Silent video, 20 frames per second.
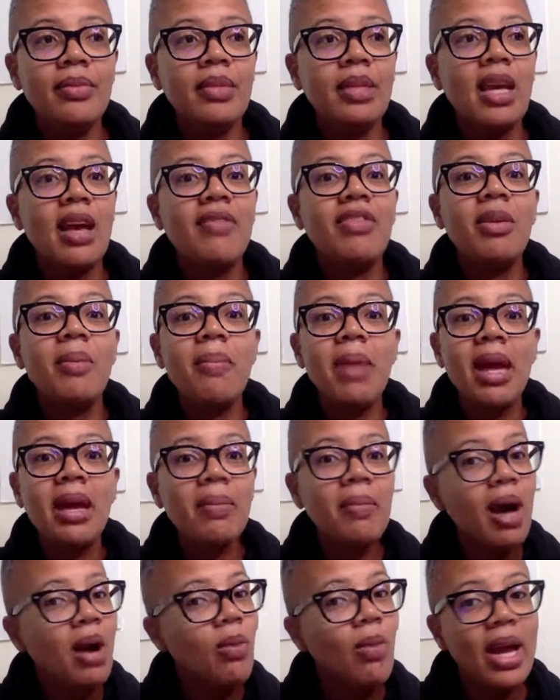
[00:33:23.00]
I have to make
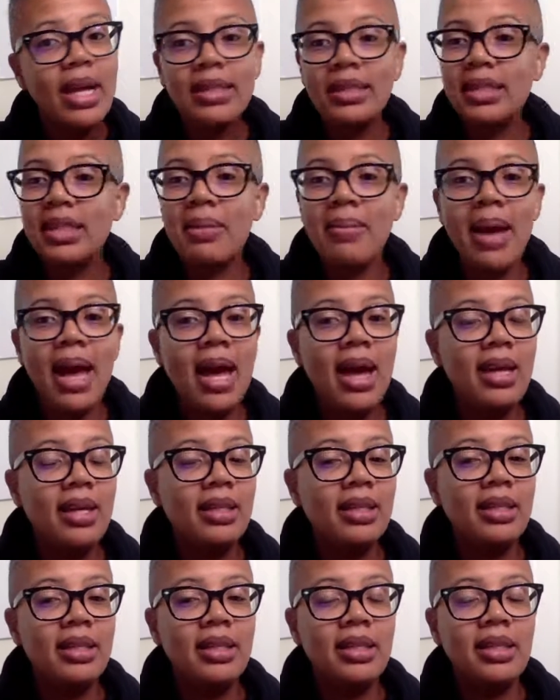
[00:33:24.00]
my way to the mat.
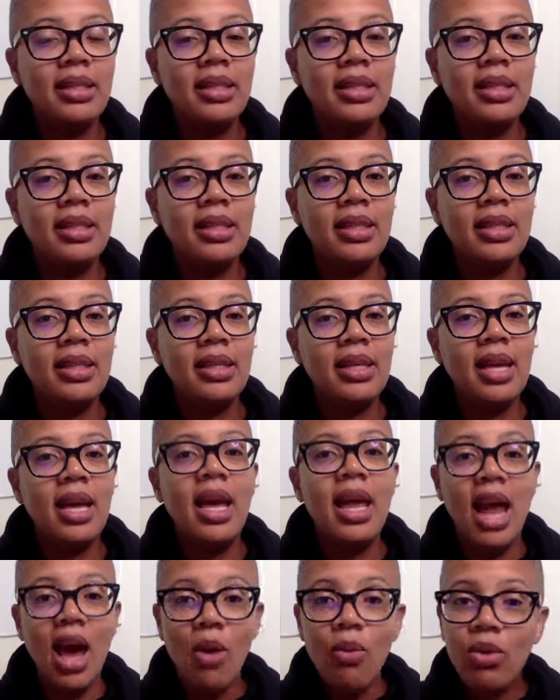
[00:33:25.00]

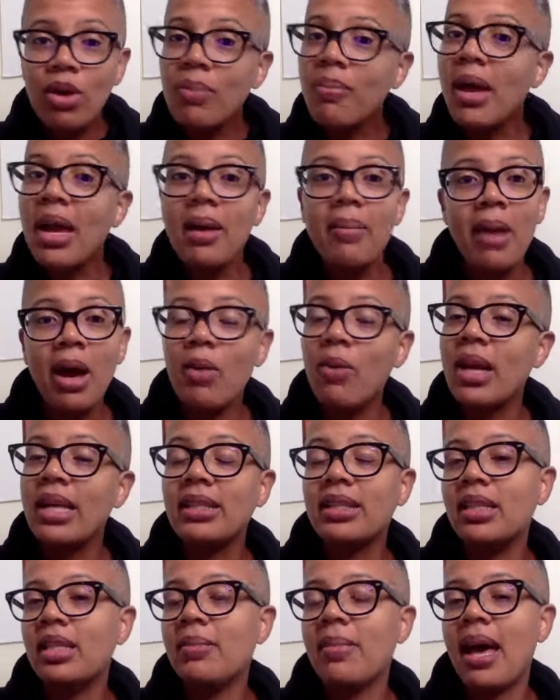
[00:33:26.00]
And I will make my way
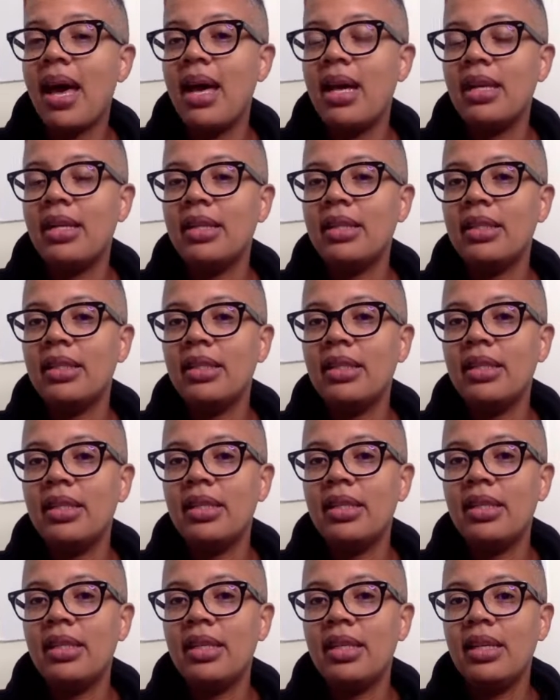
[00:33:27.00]
to the mat.
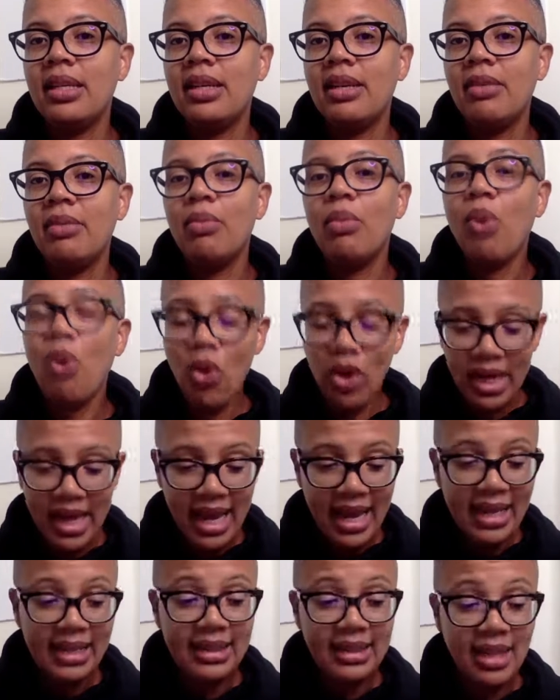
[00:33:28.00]
More
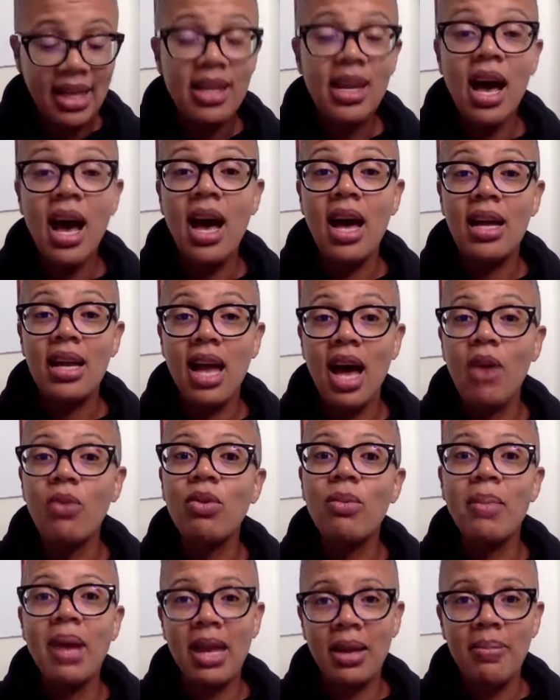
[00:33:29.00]
days than not, I
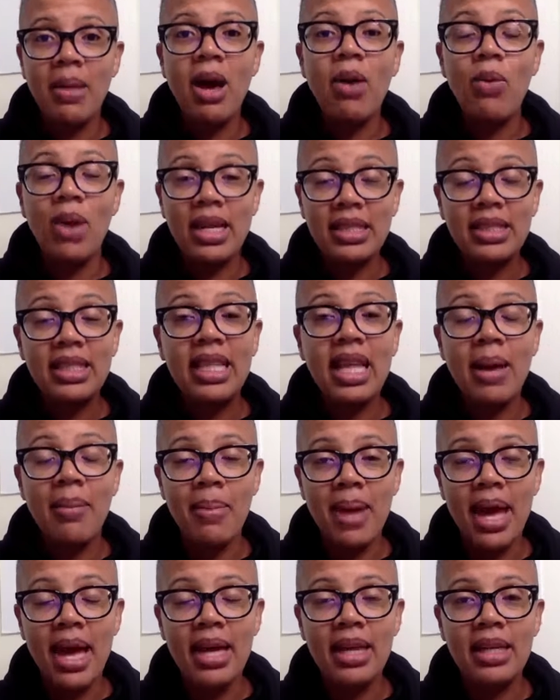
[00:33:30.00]
will make my way to that
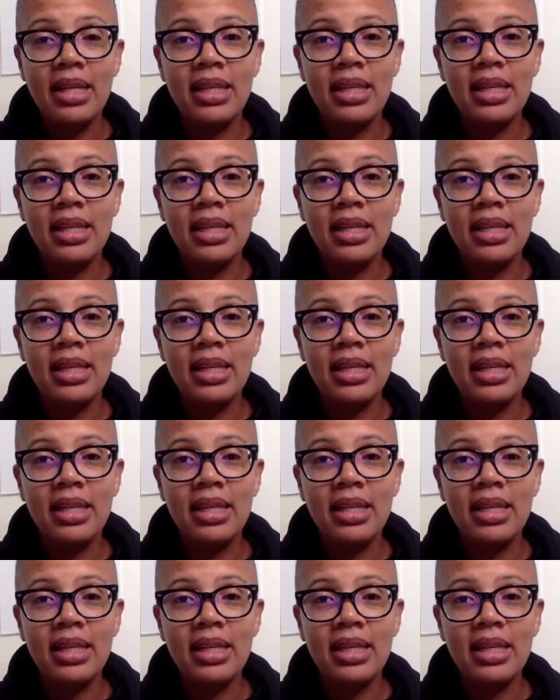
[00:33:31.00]
mat.